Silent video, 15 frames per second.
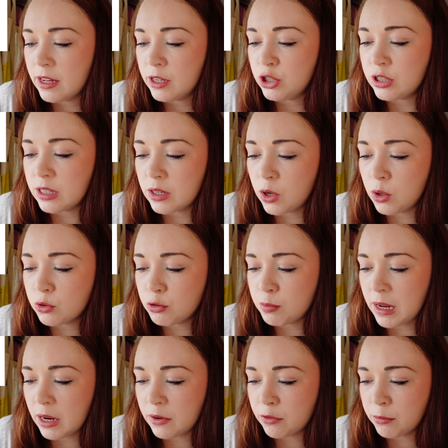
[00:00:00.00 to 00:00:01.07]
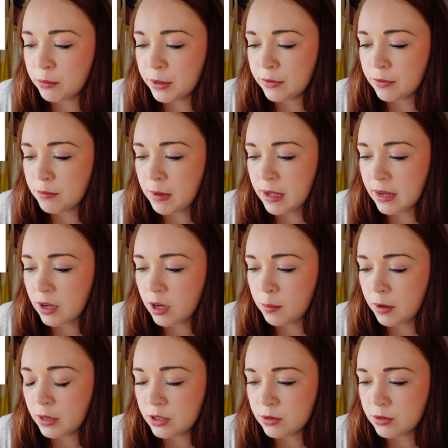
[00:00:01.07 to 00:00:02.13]
She said ultra bland for removing makeup.
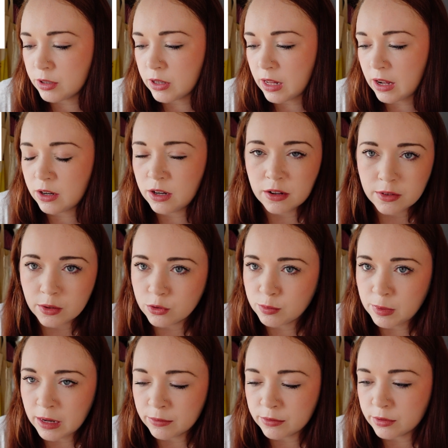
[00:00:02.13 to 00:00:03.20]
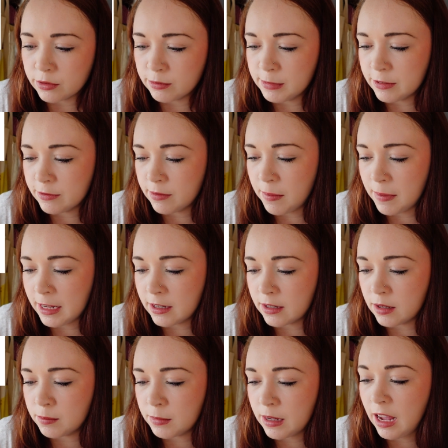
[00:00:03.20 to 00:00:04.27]
I do that. I love ultra bland for removing makeup.